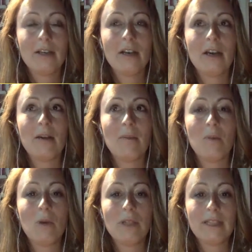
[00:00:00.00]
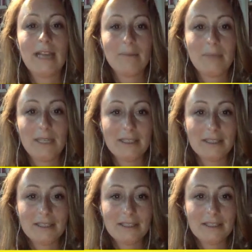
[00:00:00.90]
what that means,
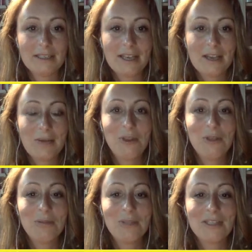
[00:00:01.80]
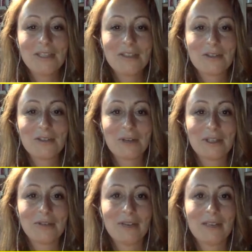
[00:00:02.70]
will you please destroy and
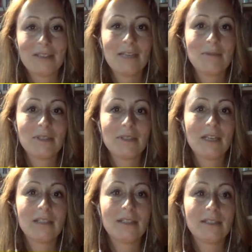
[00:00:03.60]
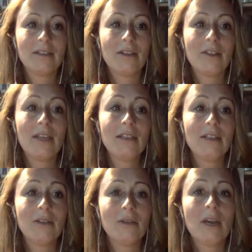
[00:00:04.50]
create it times a godzillion? Thank you.
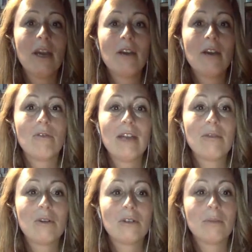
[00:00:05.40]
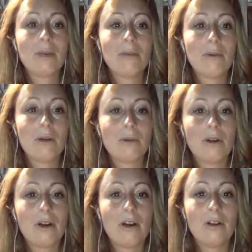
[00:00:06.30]
Right, wrong, good, bad, pot, pock,
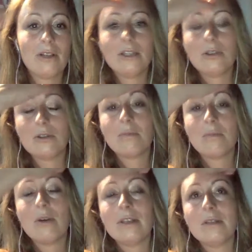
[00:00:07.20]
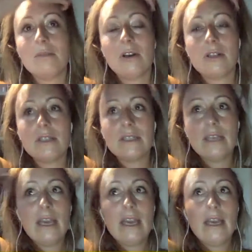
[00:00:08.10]
all nine shorts, boys and yawns.
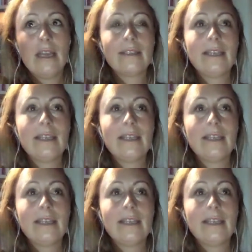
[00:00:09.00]
It's like,